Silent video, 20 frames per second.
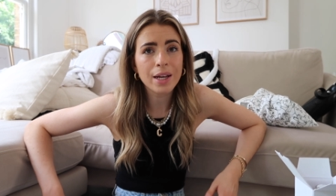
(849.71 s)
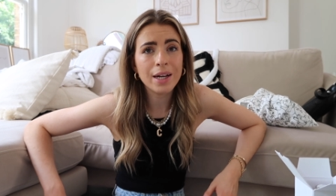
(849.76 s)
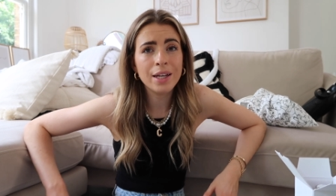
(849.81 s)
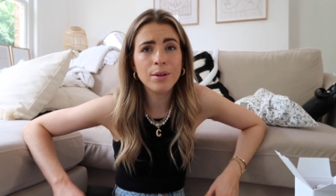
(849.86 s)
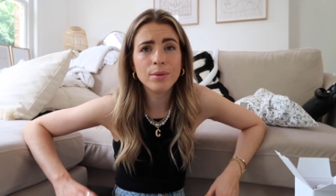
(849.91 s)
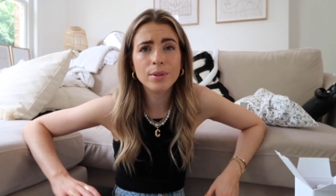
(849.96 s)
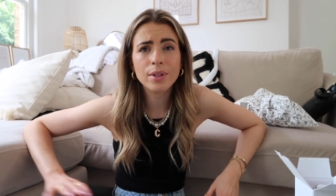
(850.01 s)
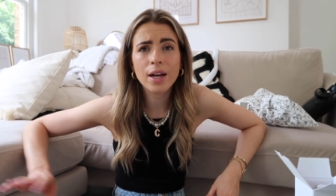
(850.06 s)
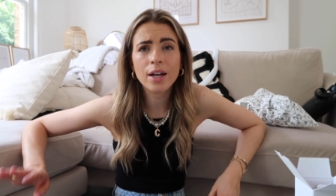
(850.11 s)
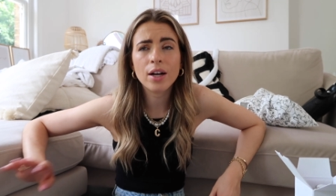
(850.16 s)
And
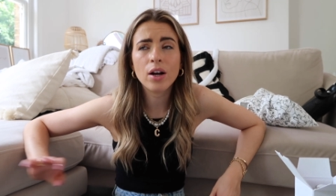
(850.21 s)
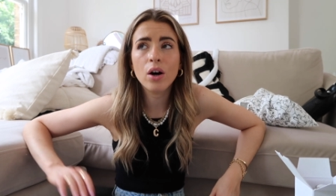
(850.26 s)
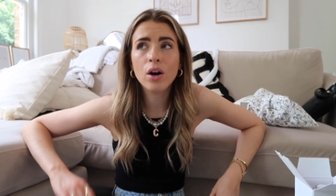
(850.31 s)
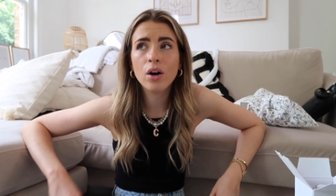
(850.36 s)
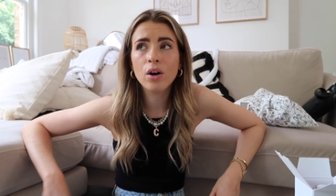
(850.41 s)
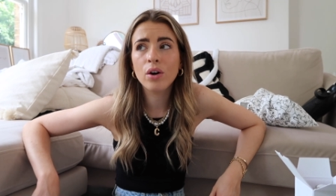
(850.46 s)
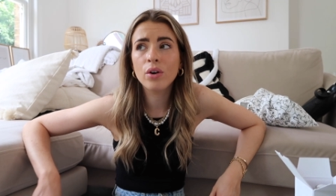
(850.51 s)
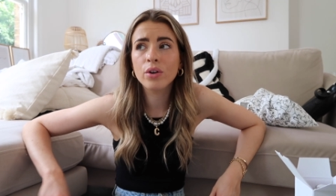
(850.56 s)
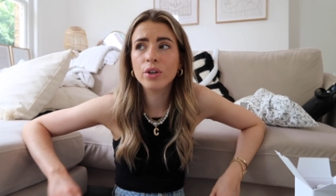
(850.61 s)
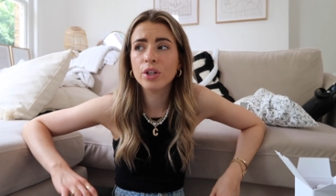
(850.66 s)
I was like,
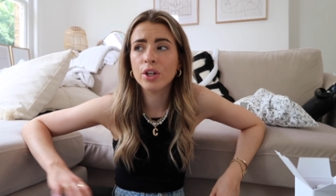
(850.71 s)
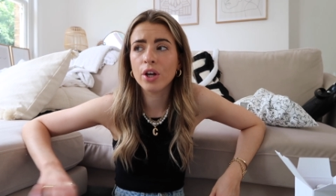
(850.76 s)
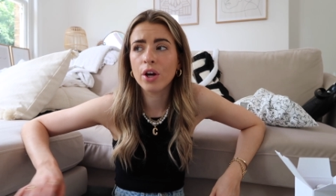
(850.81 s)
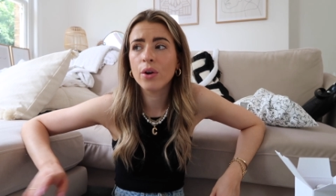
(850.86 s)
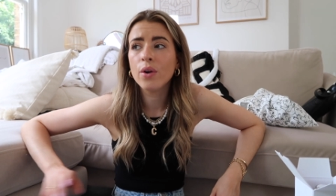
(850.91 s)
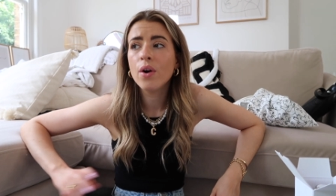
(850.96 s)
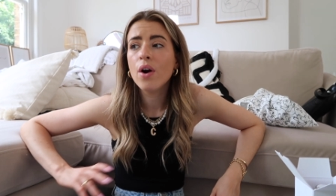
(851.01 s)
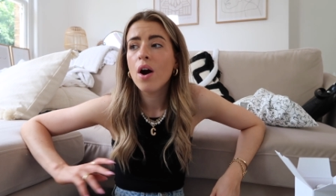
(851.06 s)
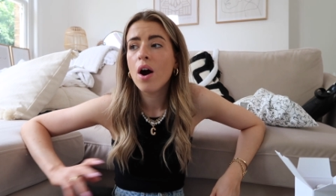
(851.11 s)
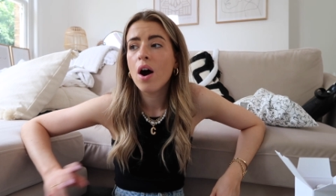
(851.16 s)
oh, you know,
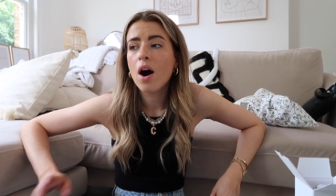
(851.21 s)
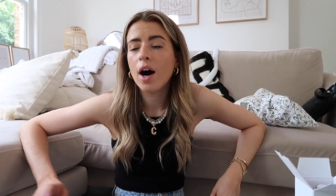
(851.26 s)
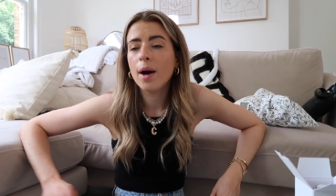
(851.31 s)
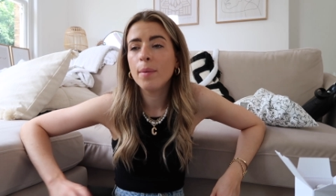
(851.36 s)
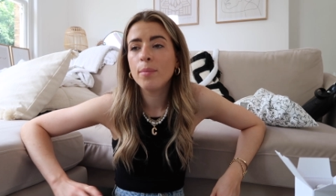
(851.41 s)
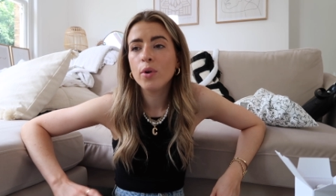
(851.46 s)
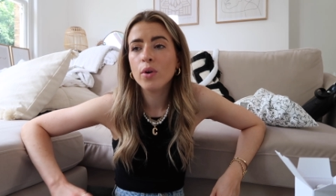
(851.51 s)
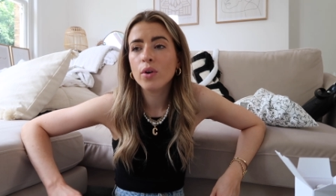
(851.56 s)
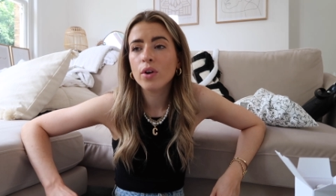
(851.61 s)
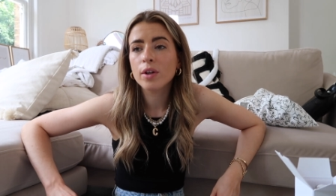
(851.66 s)

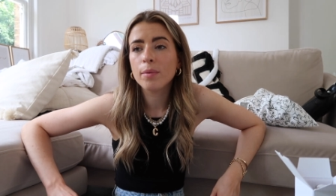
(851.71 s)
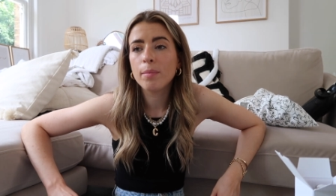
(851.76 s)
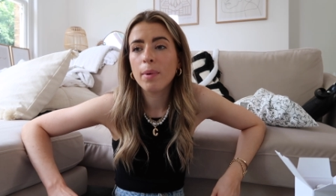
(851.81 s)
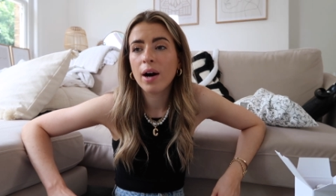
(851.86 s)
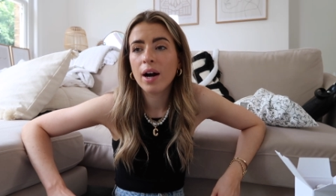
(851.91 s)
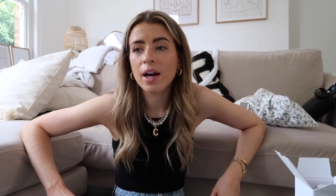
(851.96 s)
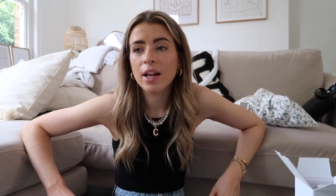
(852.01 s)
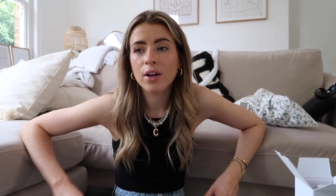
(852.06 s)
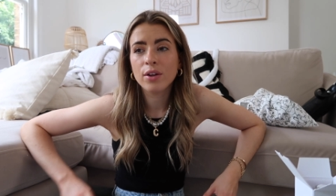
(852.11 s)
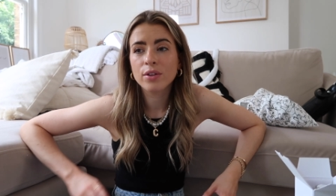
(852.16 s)
I'm not gonna
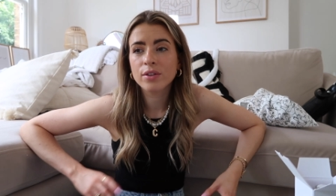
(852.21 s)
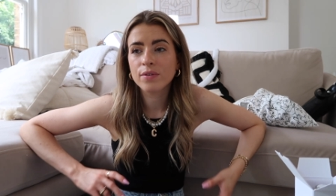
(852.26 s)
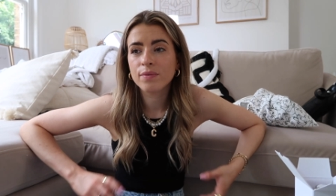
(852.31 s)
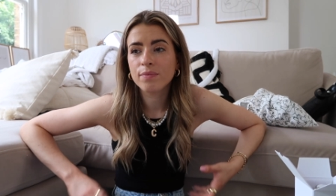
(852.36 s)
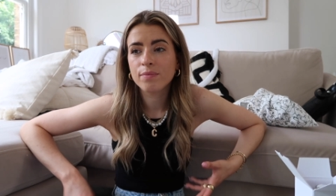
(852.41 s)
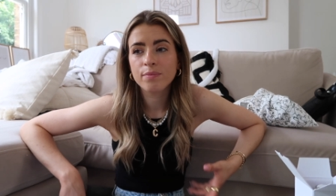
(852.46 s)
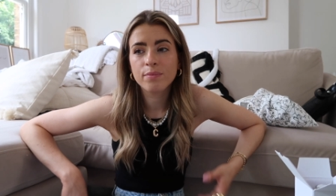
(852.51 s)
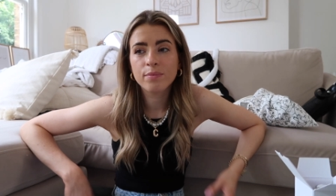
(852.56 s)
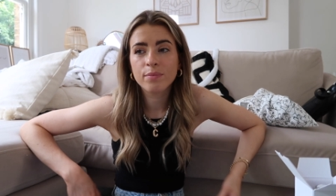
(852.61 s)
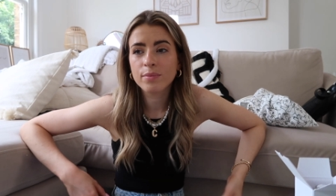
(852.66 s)
buy loads of
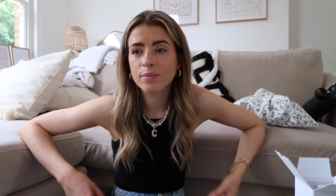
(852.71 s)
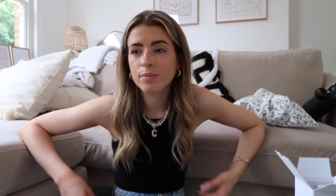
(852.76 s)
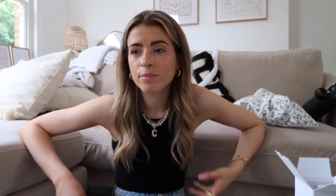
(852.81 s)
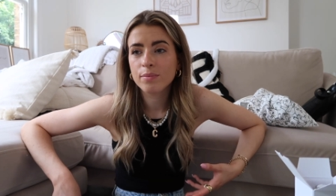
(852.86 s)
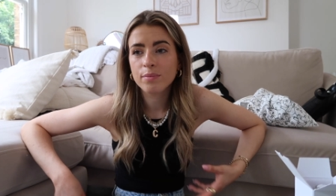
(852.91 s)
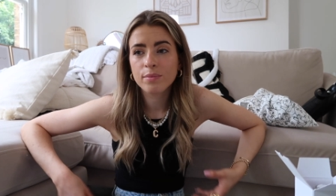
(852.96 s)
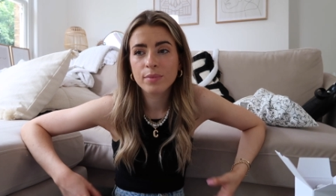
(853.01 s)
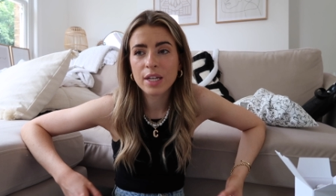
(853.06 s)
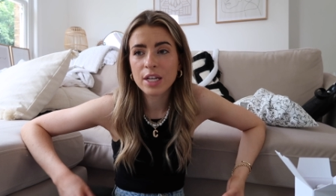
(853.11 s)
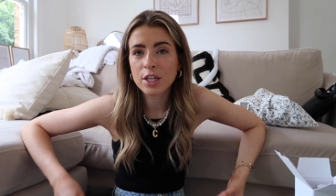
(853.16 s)

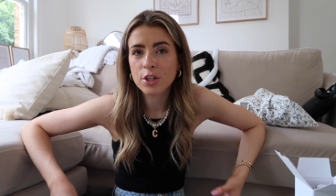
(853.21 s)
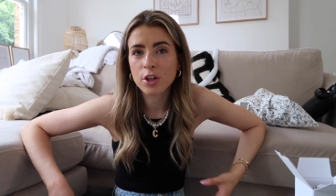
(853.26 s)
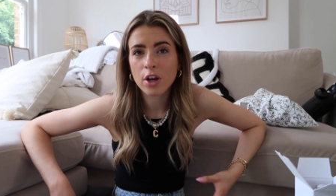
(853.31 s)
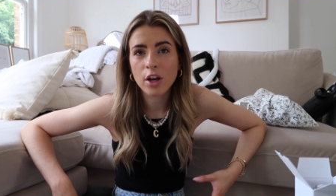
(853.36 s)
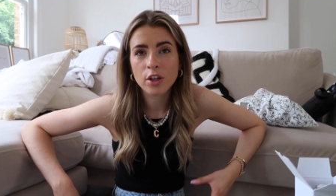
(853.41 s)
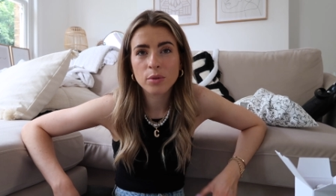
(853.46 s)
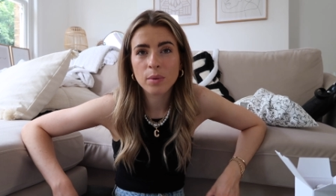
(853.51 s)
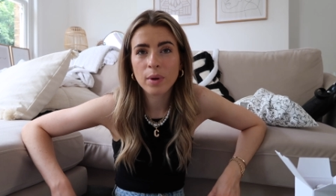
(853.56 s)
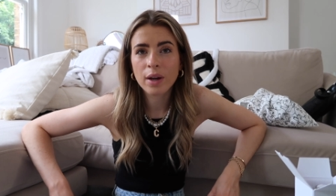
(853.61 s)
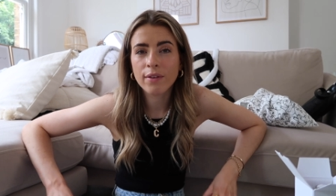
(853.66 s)

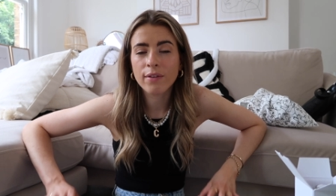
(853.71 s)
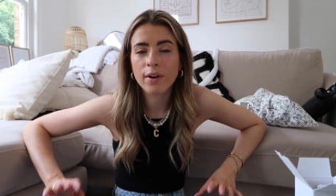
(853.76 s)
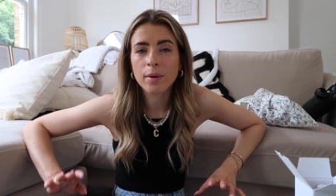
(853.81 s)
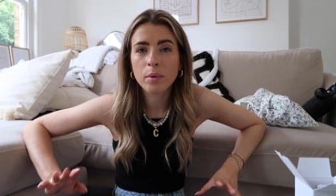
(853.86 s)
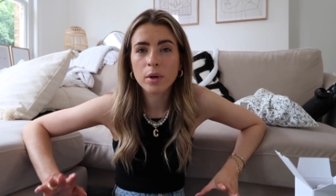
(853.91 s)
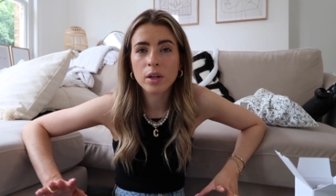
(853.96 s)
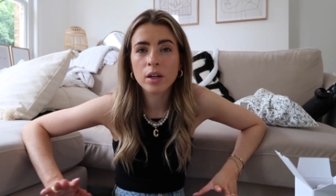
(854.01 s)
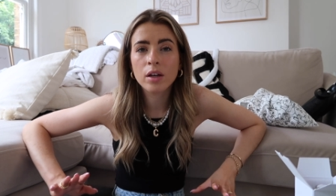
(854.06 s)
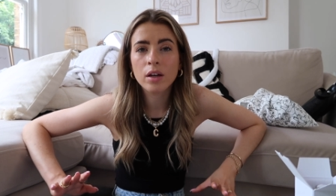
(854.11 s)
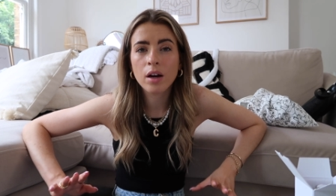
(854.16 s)
t-shirts, whatever.
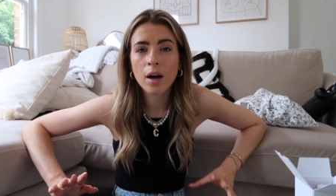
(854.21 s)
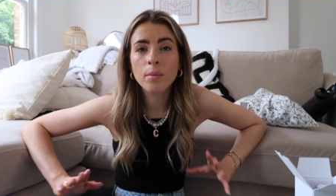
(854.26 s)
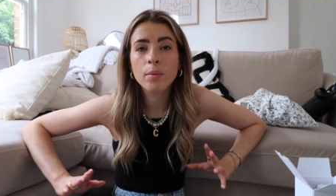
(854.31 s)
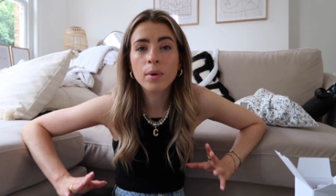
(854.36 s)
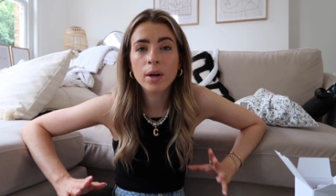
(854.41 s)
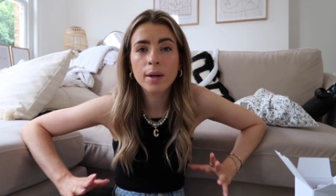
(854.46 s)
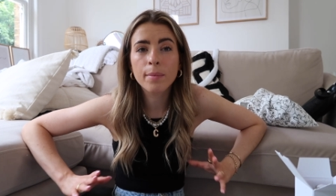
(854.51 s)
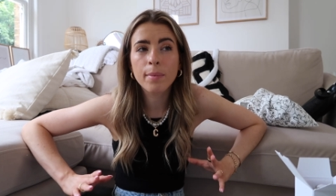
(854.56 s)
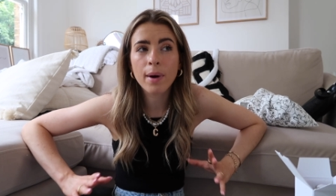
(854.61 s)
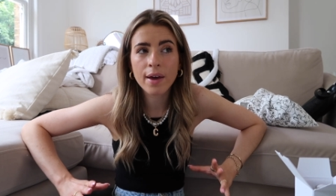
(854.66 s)
I'm
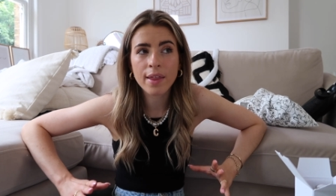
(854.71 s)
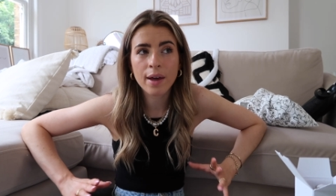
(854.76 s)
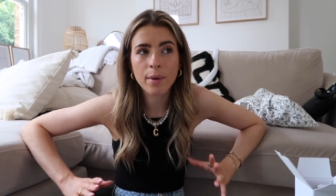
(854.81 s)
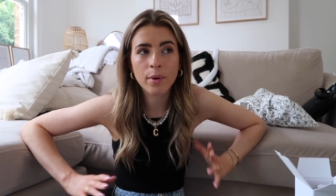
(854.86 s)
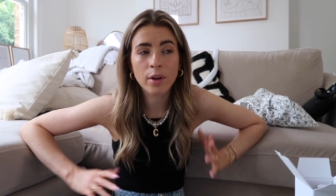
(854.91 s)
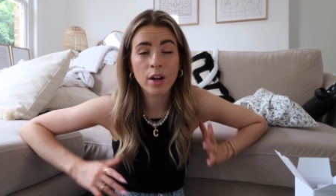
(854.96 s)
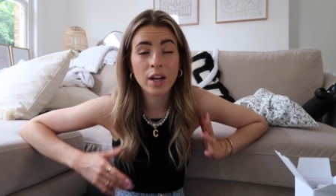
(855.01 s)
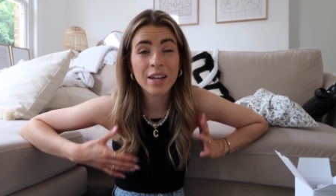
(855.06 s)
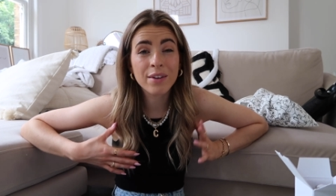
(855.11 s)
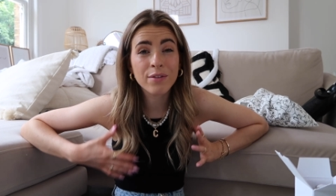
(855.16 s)
gonna buy that
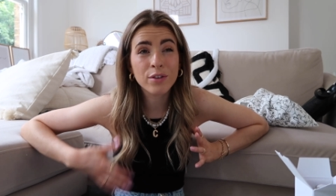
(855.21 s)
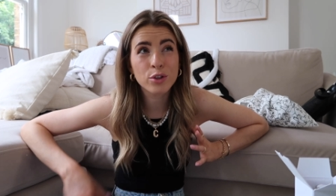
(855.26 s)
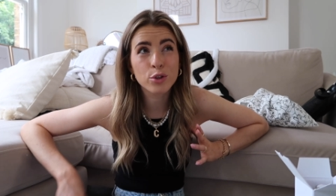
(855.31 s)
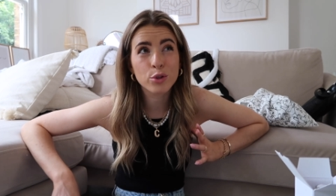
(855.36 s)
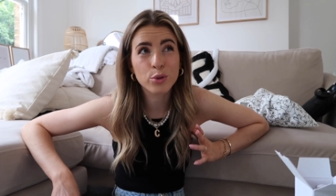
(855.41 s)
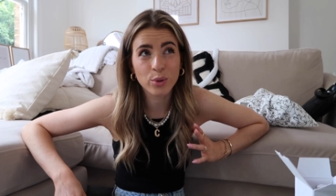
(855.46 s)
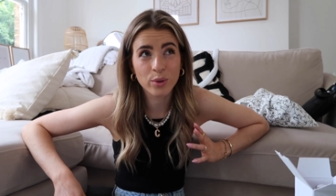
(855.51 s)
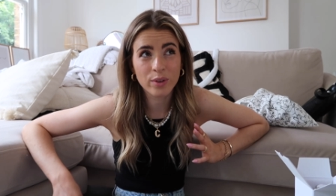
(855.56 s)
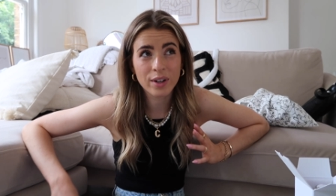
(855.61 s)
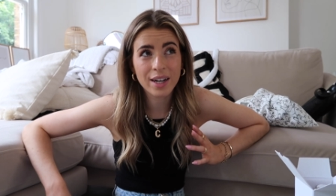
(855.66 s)
one. I even
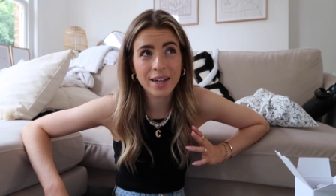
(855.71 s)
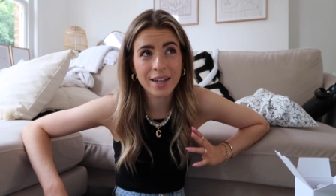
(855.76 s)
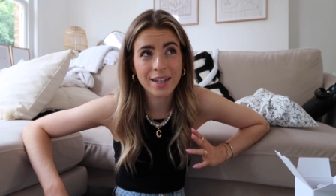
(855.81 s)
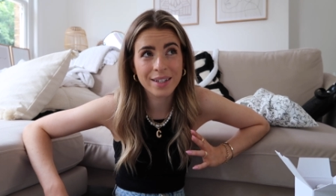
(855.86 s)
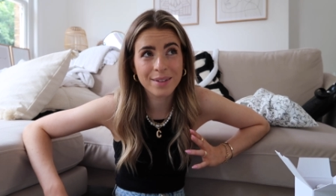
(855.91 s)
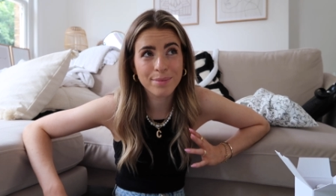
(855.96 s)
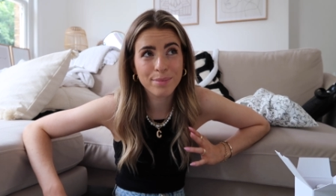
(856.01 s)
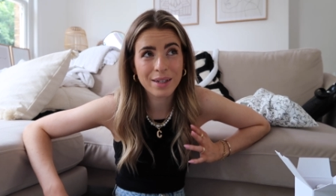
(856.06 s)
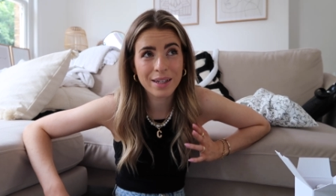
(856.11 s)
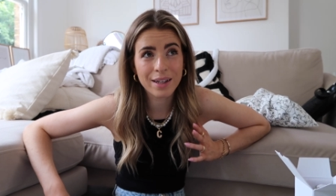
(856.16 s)
saw it
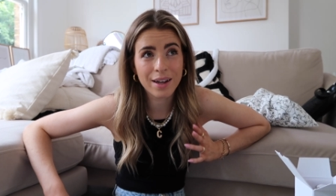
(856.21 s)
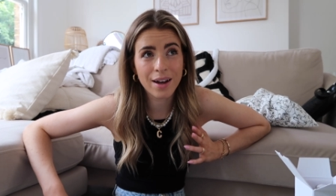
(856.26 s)
in